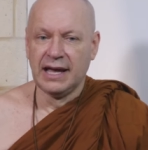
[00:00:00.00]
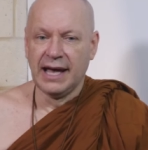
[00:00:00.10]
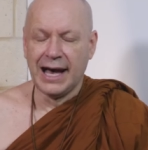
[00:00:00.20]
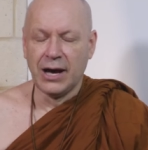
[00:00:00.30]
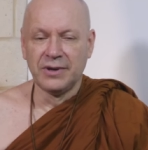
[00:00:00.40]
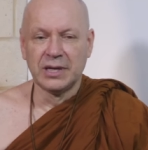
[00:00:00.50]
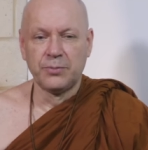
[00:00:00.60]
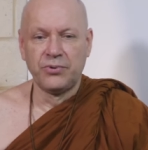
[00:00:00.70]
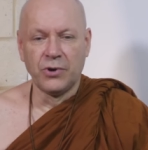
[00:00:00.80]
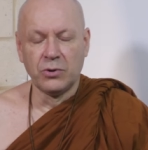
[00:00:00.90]
how he
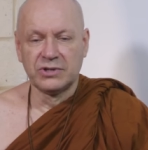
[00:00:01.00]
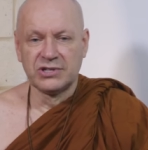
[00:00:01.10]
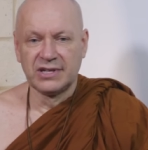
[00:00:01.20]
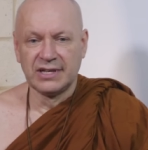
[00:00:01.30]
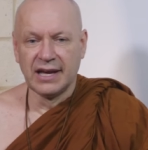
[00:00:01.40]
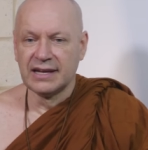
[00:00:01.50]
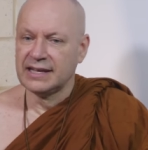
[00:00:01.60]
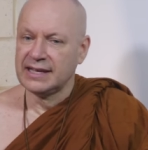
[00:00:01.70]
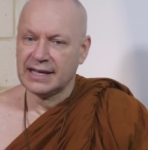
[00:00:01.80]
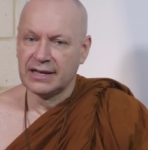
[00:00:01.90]
approached the
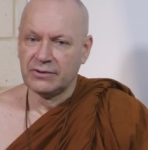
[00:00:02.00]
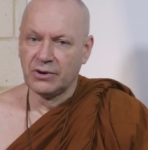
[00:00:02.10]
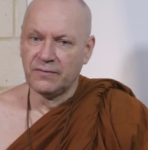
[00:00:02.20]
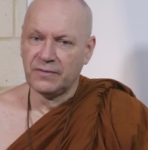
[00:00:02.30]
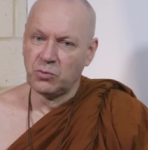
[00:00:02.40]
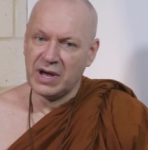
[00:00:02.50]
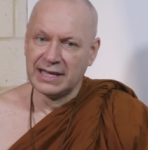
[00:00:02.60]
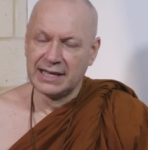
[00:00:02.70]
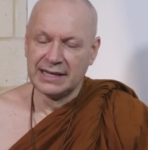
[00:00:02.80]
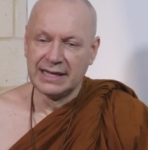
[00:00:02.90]
idea of
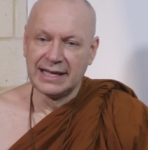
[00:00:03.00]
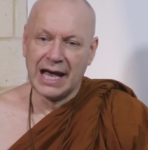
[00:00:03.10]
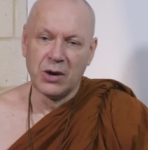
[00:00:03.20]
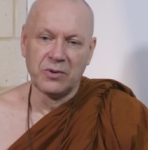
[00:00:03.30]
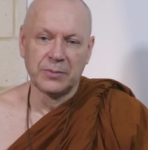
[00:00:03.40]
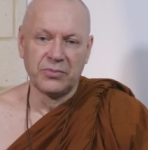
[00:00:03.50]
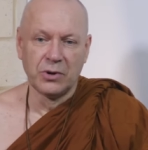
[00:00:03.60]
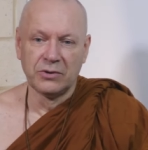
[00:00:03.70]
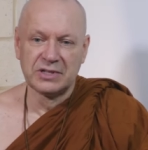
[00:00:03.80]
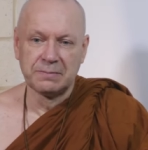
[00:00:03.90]
awakening, how he
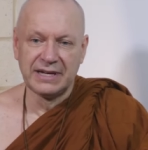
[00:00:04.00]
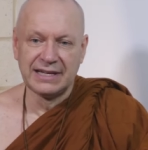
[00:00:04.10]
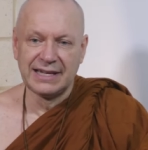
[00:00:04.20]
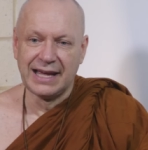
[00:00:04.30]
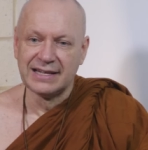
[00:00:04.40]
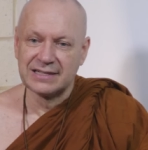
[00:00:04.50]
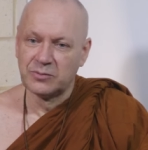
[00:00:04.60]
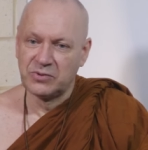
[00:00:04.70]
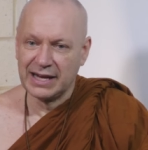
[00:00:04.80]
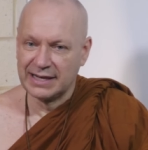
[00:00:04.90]
approached meditation
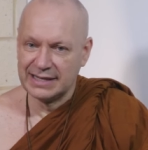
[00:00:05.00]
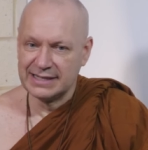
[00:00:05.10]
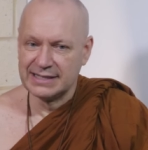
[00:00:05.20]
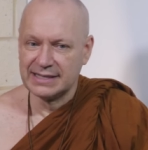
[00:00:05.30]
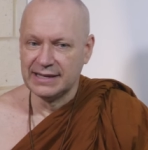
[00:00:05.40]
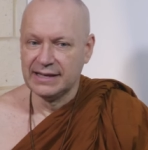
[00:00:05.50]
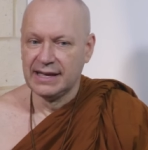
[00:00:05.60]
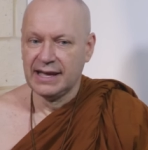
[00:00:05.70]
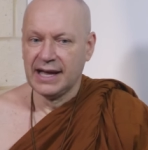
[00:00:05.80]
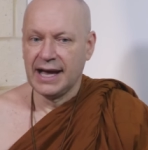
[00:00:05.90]
practice, uh,
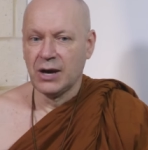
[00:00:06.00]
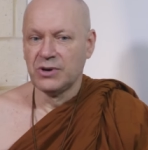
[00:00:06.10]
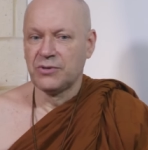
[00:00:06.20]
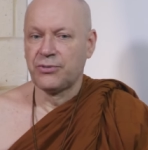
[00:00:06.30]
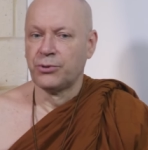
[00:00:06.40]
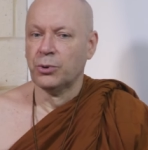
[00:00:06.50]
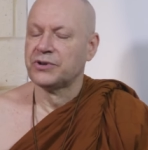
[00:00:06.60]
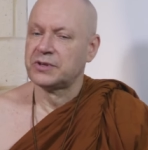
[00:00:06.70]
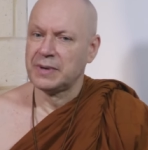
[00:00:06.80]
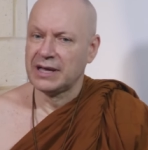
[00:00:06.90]
how he
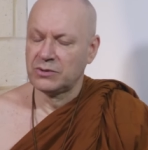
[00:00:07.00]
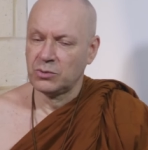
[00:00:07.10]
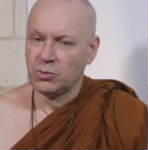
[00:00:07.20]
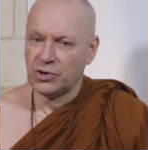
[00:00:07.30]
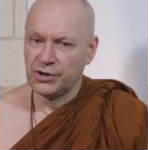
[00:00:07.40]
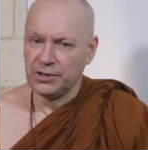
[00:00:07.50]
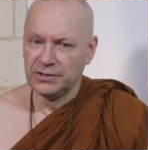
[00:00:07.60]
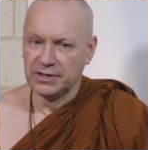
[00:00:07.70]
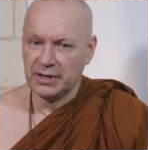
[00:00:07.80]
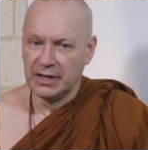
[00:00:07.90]
thought about the
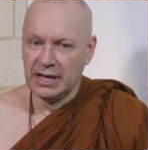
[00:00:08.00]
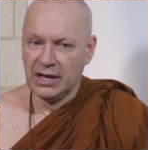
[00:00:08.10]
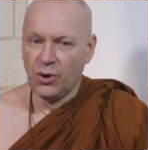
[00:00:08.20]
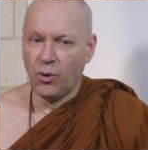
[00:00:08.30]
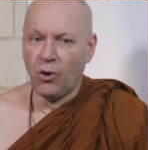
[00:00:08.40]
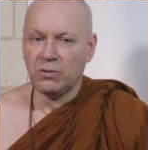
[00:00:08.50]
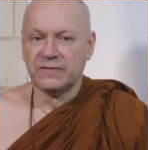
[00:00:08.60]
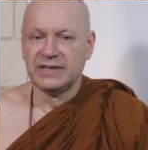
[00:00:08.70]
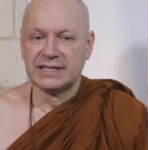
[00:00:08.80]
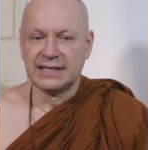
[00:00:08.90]
world. Uh, all
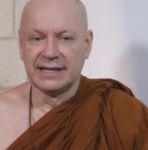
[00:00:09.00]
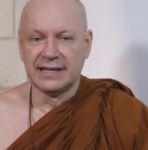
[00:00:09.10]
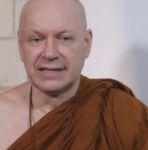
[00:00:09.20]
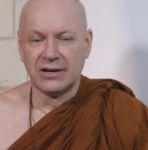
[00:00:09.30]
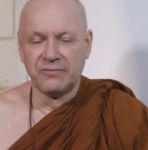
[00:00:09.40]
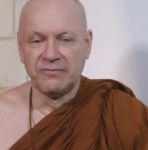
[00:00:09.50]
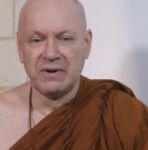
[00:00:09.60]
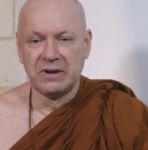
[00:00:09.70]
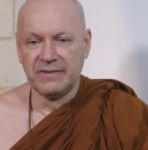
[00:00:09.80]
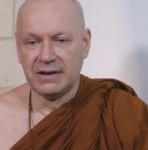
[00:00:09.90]
of these things are
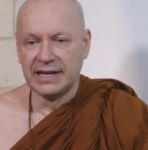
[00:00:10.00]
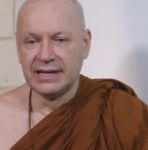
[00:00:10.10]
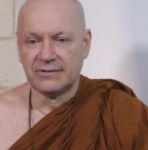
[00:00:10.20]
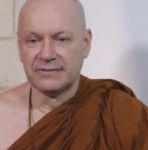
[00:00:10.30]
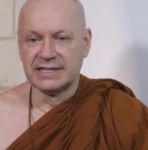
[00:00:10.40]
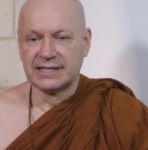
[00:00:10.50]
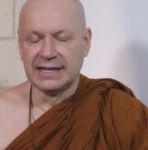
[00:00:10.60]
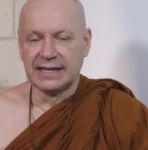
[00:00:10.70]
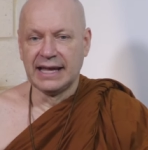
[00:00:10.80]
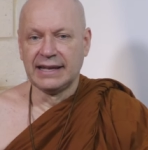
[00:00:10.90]
very, very
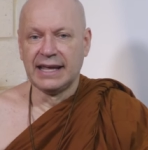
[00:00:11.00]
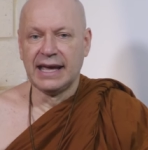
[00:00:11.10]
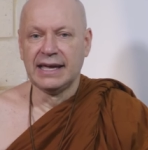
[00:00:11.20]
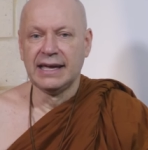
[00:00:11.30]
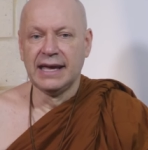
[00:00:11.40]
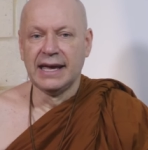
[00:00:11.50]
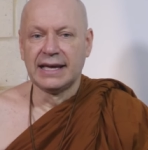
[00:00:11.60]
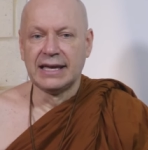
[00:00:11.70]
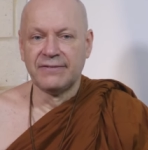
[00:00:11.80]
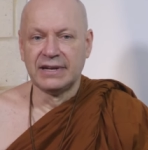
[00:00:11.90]
interesting, and they
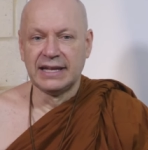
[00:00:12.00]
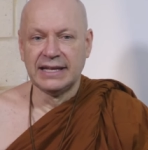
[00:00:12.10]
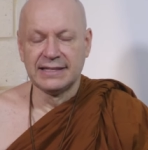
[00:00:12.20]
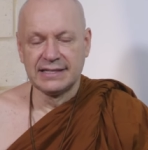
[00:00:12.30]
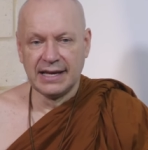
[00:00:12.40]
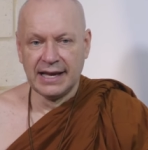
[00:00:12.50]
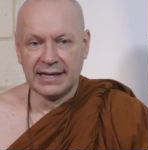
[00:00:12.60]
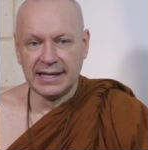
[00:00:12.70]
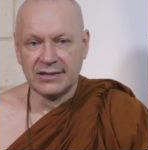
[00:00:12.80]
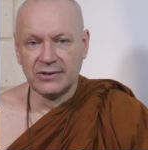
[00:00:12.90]
give an
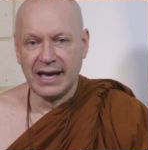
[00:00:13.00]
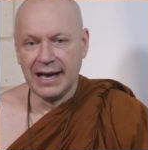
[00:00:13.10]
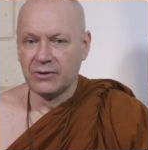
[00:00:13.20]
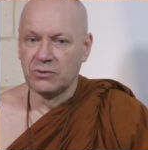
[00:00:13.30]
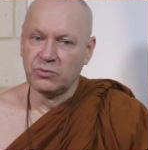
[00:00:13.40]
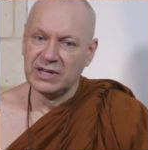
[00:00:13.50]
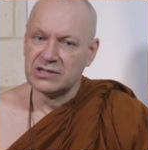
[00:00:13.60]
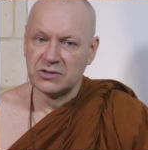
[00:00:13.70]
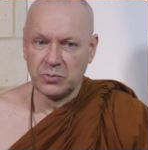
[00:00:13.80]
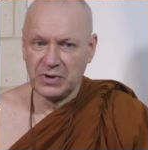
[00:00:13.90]
insight into how we
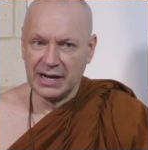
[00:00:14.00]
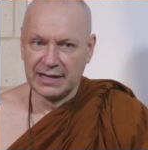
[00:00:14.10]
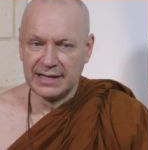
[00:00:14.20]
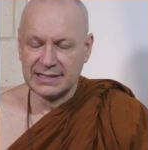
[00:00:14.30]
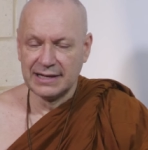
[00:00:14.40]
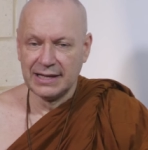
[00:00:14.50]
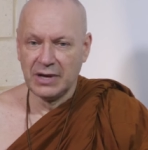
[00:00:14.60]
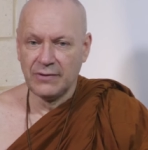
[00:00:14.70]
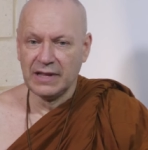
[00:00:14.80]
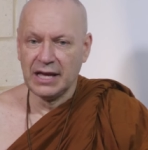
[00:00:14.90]
should practice and live
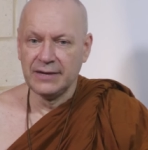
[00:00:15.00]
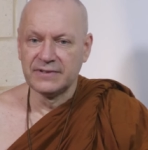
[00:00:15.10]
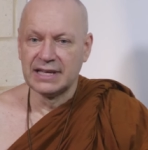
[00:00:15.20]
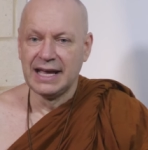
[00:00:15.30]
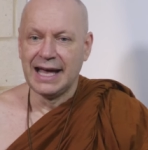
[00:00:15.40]
our lives,